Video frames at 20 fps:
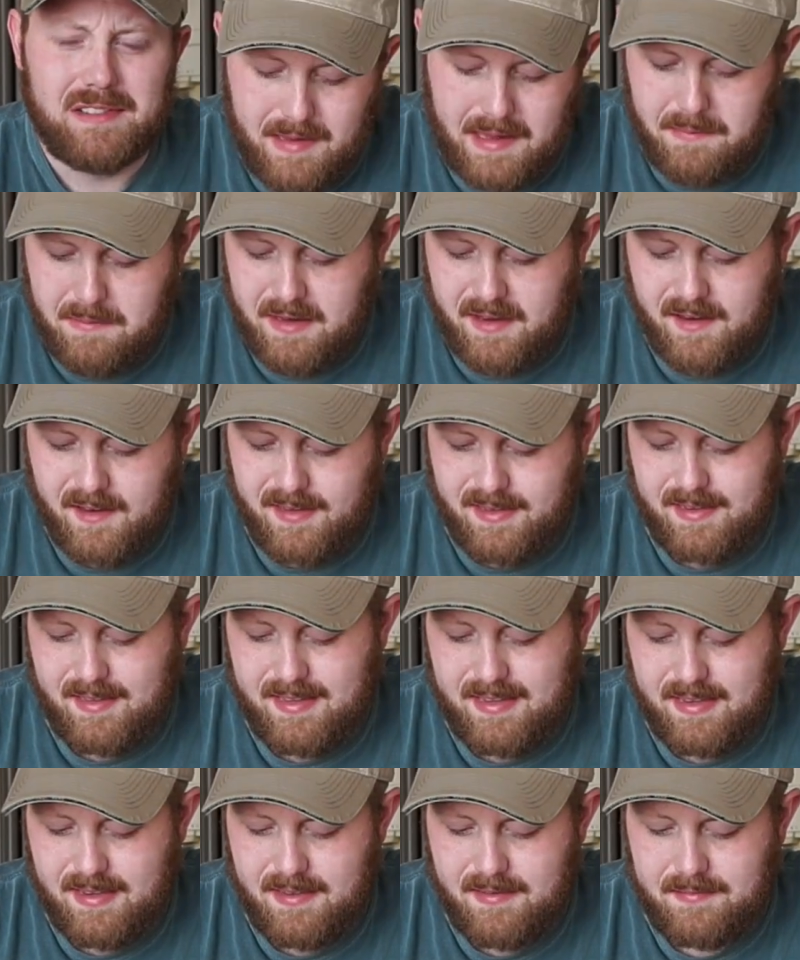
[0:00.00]
Maybe because
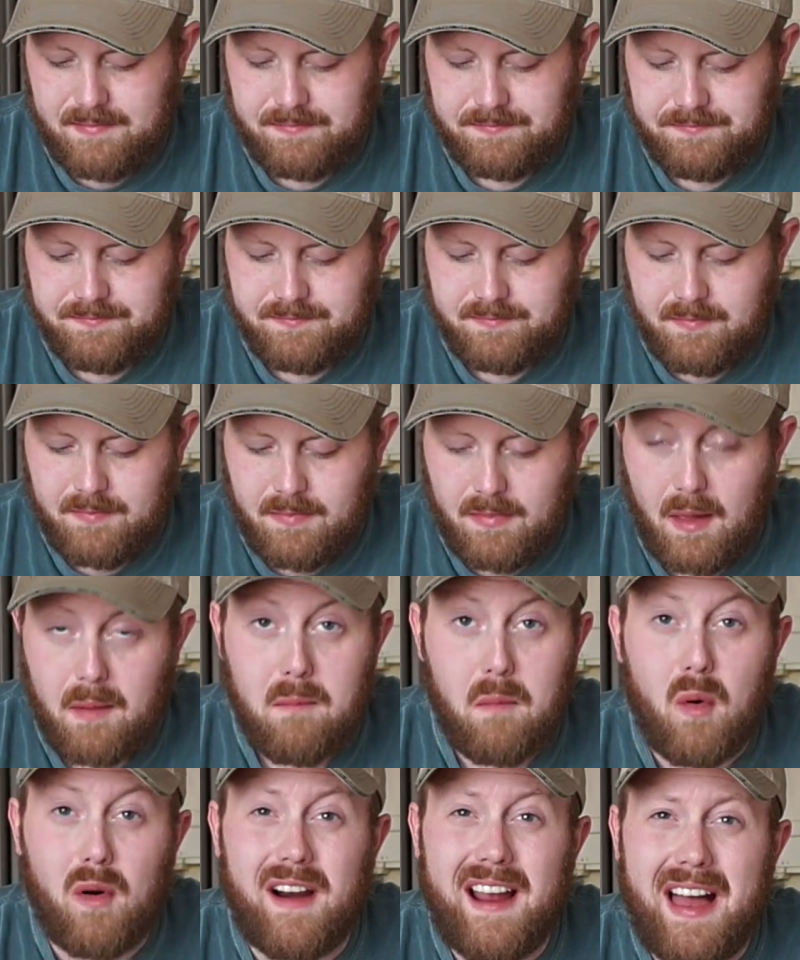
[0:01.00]
it's
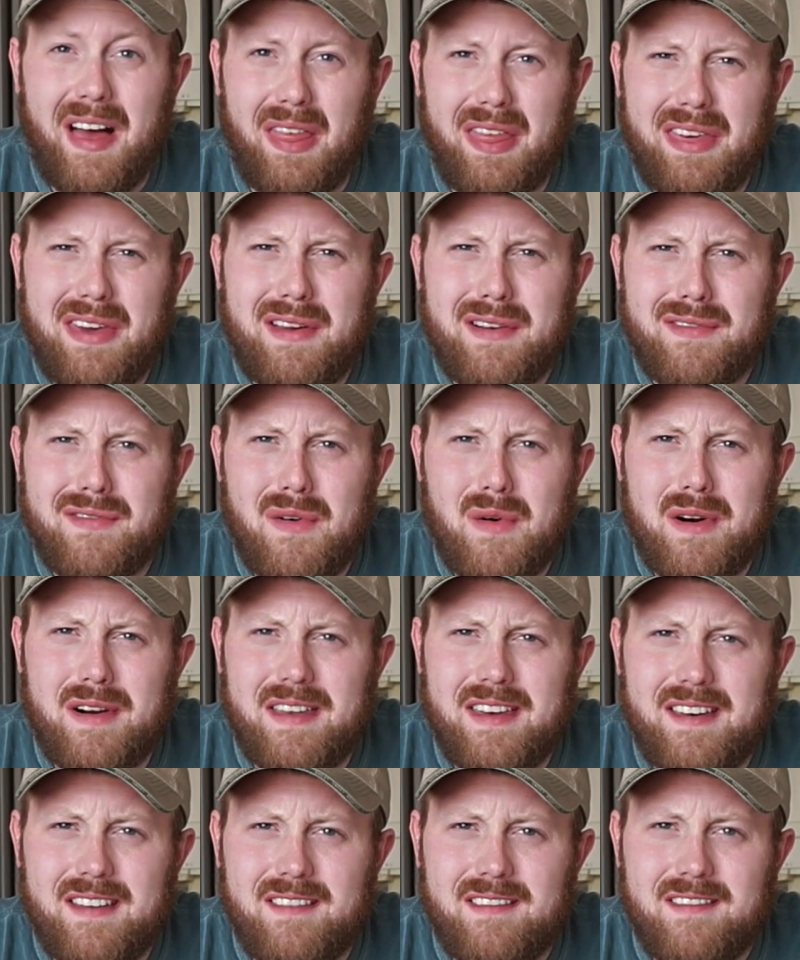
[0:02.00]
more healthier for
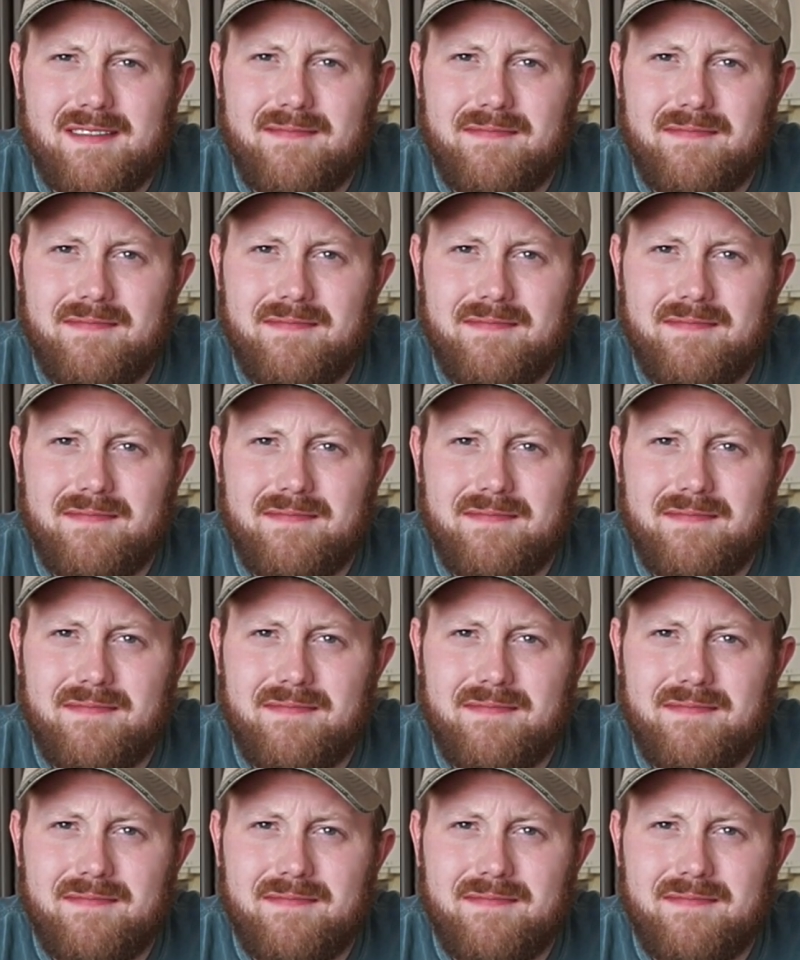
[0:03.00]
you